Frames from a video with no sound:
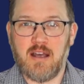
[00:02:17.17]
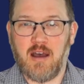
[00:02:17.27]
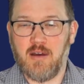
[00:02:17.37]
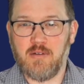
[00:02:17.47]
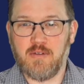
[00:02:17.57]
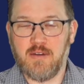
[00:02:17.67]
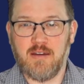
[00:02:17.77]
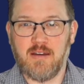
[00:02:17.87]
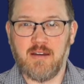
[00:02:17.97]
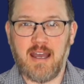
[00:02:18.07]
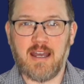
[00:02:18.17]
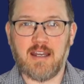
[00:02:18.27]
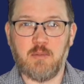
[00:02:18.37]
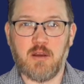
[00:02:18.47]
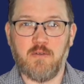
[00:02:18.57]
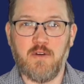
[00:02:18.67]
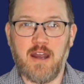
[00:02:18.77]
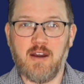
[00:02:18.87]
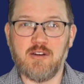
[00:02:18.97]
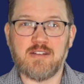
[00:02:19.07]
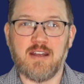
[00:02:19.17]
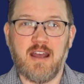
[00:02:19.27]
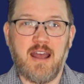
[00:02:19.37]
of academic affairs,